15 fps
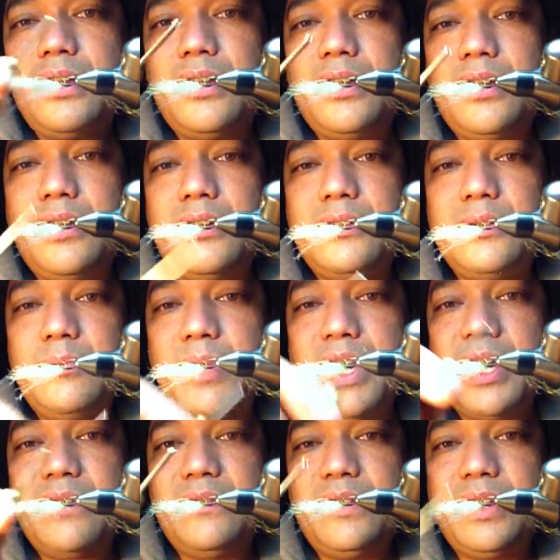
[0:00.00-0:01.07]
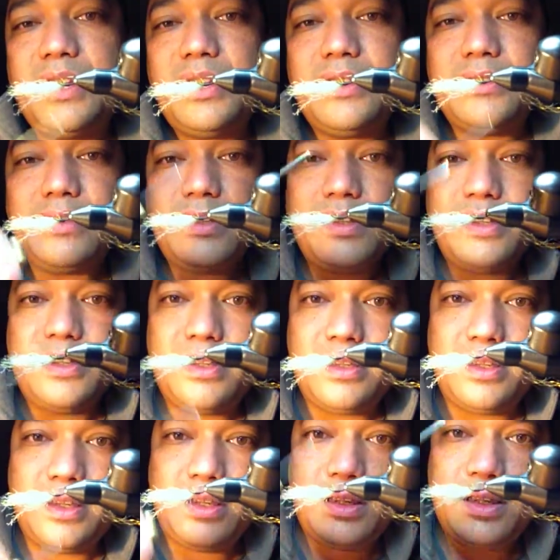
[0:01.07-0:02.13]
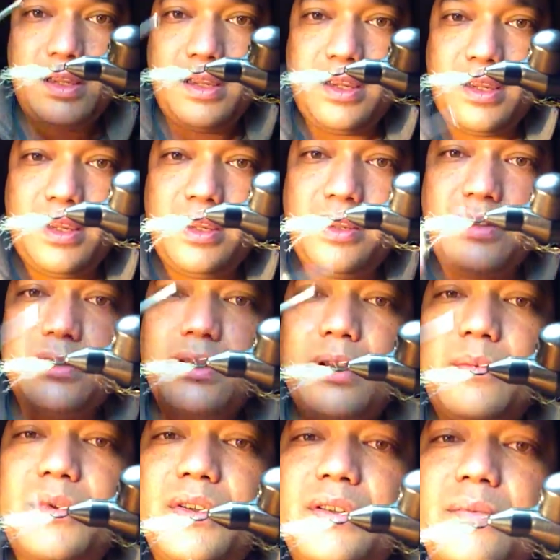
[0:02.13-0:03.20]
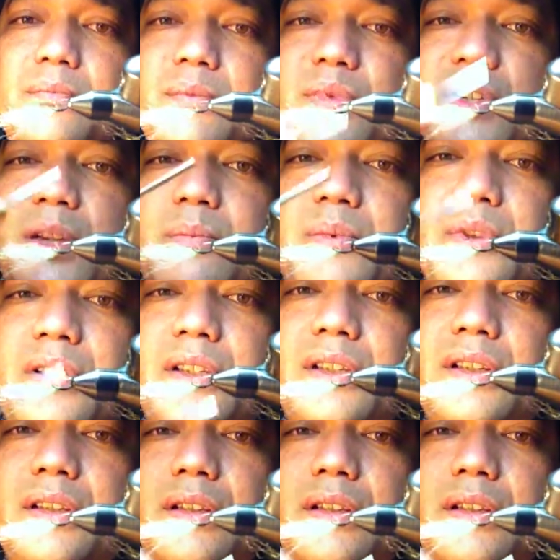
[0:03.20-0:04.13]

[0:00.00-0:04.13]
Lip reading: 100 bad flies. So I'm just simply